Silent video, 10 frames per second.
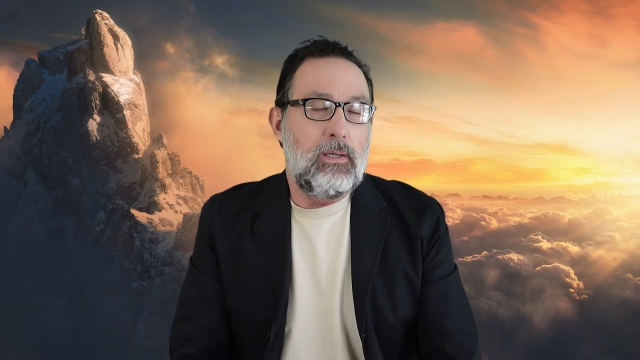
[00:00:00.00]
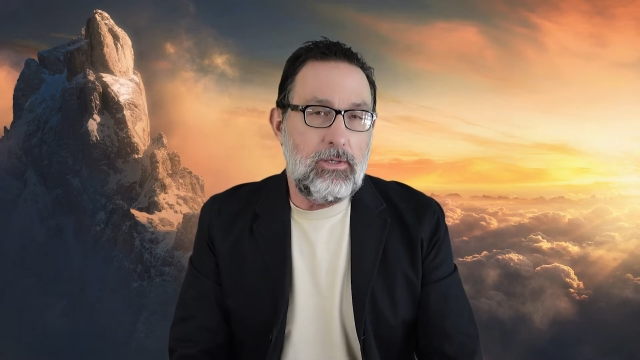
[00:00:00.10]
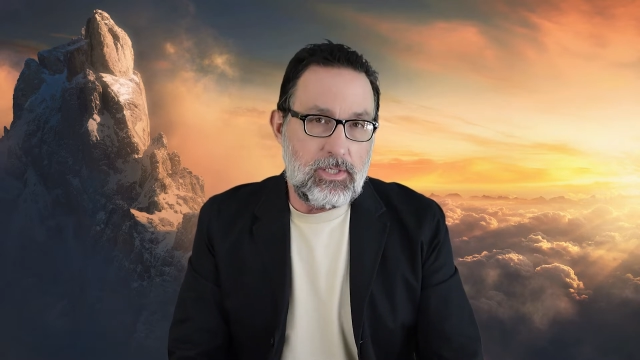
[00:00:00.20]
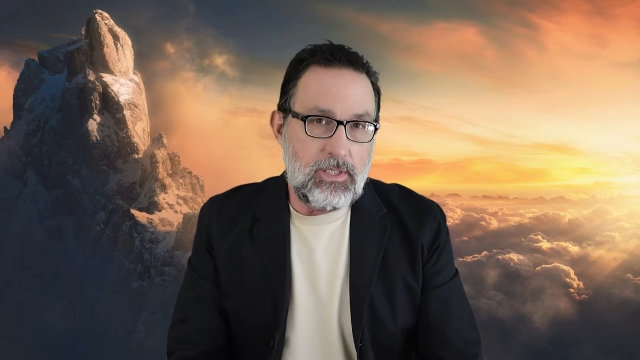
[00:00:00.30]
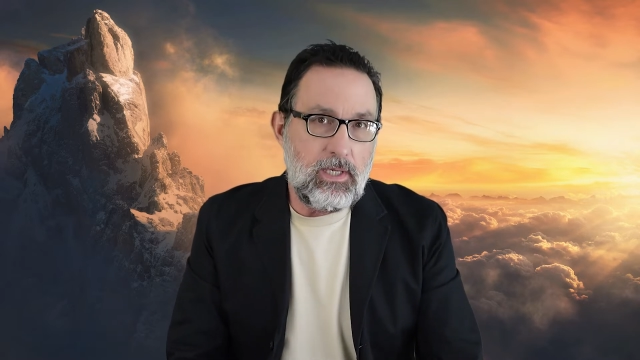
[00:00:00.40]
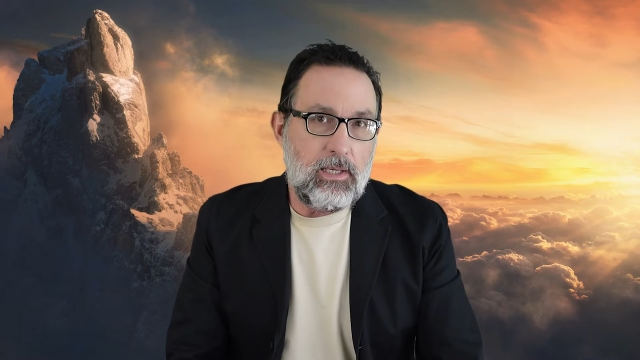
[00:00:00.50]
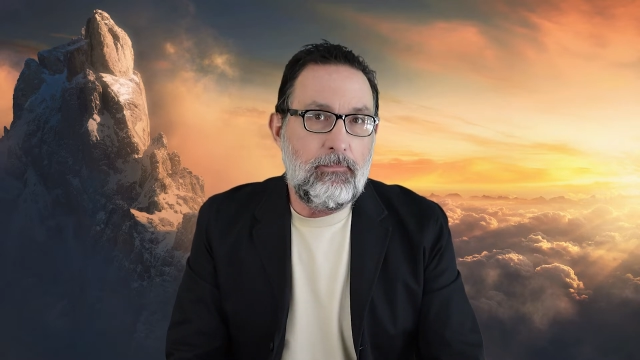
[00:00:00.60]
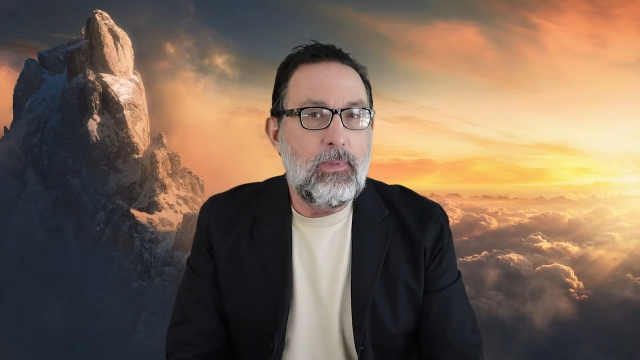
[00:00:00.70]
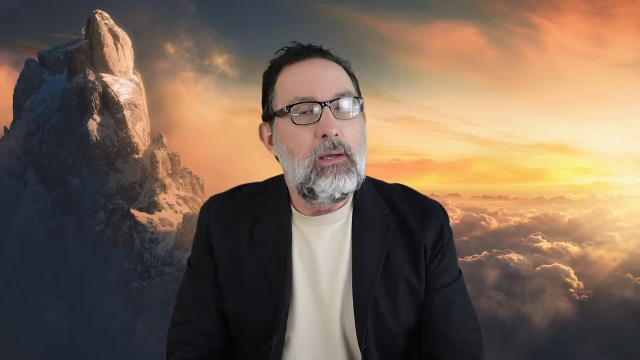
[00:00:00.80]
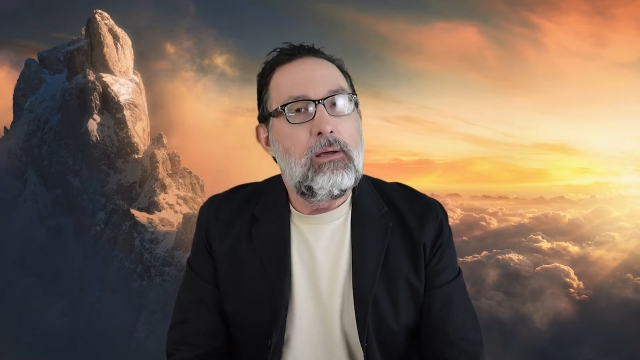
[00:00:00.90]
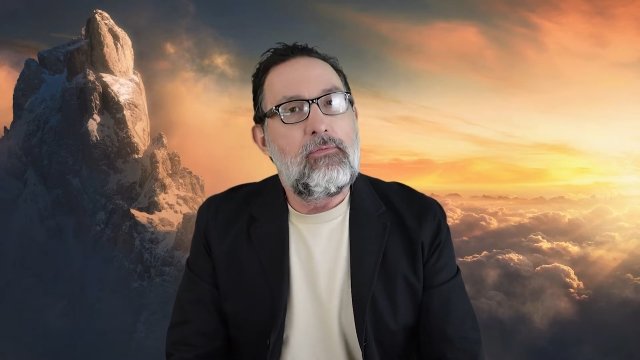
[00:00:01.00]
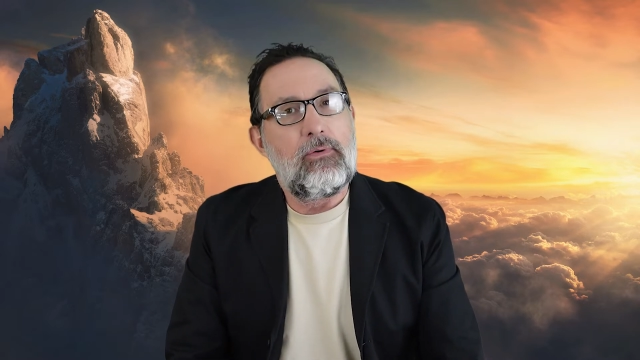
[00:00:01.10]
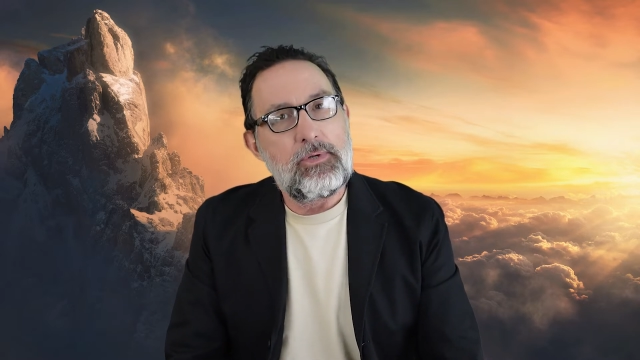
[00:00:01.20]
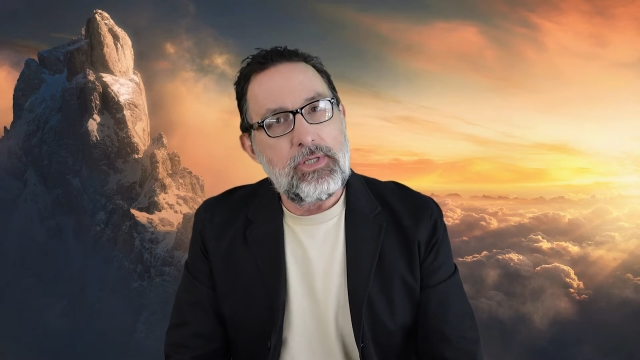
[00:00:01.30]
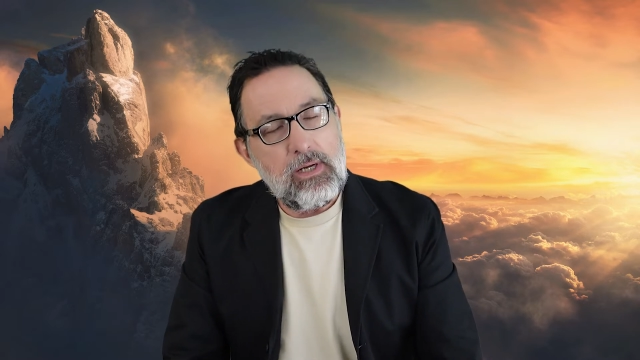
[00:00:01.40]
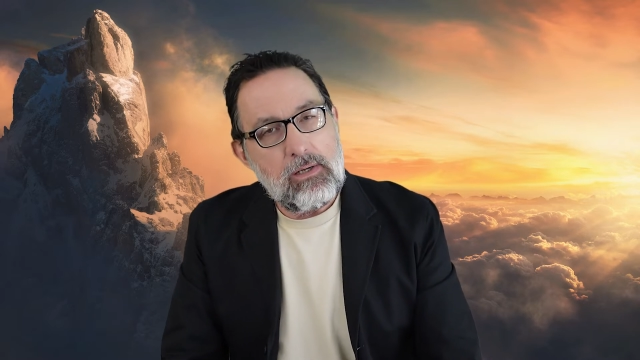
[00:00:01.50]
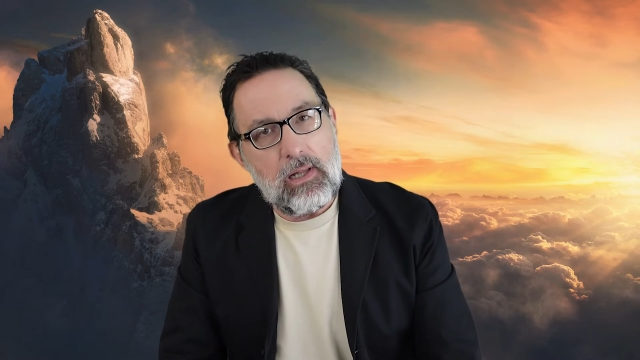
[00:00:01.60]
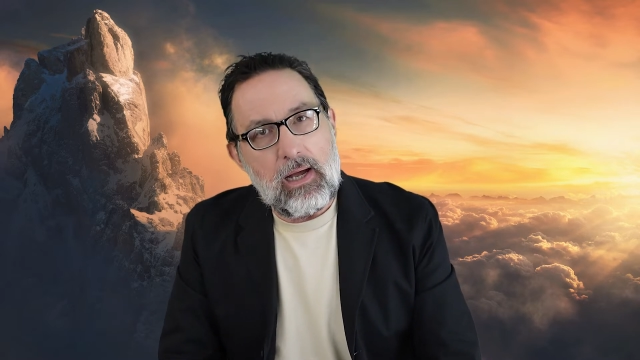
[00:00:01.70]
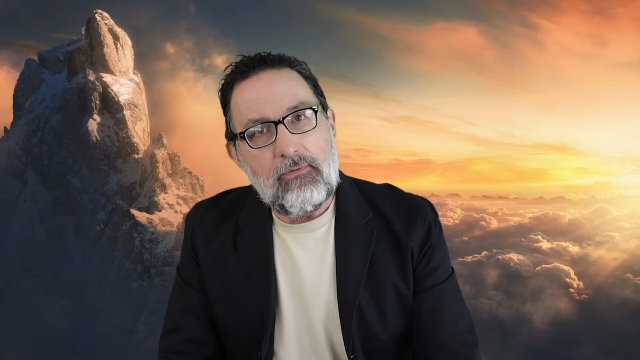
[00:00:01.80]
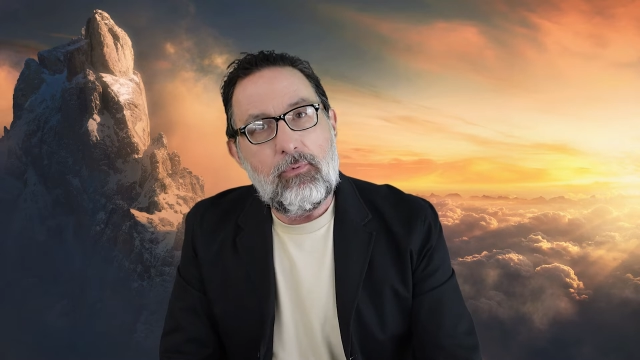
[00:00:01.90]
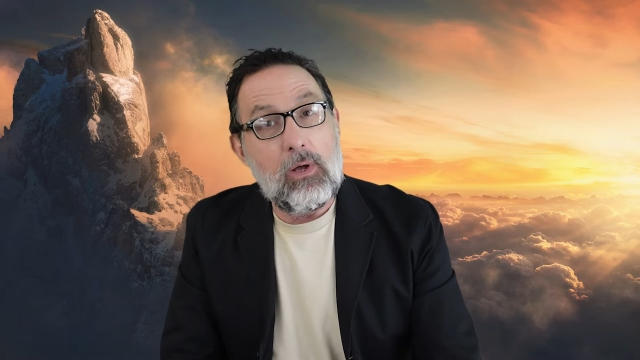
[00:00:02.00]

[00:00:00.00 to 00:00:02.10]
You see, from Center Life,